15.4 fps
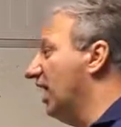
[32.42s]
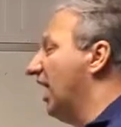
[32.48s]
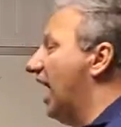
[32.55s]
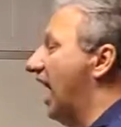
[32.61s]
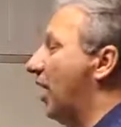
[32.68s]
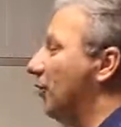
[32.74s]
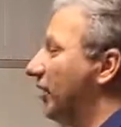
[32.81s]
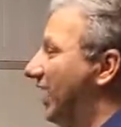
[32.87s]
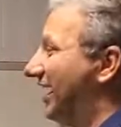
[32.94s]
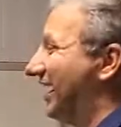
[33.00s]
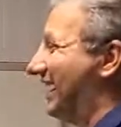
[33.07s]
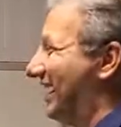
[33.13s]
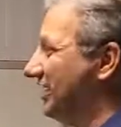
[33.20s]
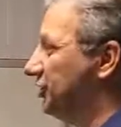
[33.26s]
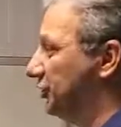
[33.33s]
How would I
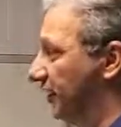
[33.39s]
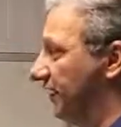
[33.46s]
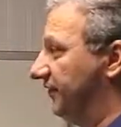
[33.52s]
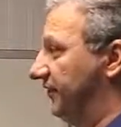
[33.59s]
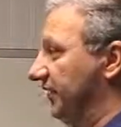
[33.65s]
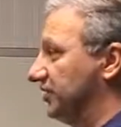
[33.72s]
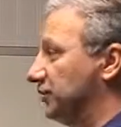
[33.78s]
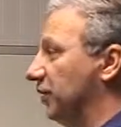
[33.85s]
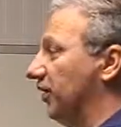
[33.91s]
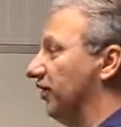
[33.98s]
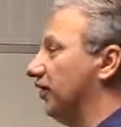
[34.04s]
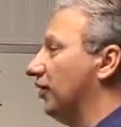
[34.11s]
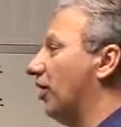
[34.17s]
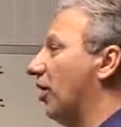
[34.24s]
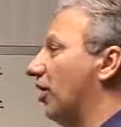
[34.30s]
integrate this? Well,
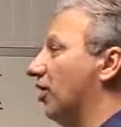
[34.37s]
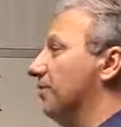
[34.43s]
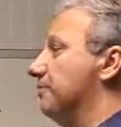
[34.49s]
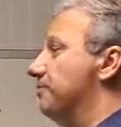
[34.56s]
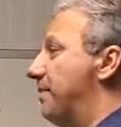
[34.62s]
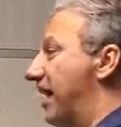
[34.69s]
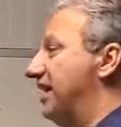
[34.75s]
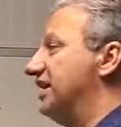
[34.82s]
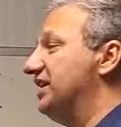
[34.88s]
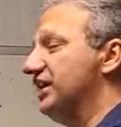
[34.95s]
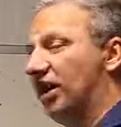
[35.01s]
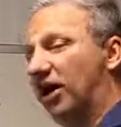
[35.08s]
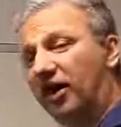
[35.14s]
there are many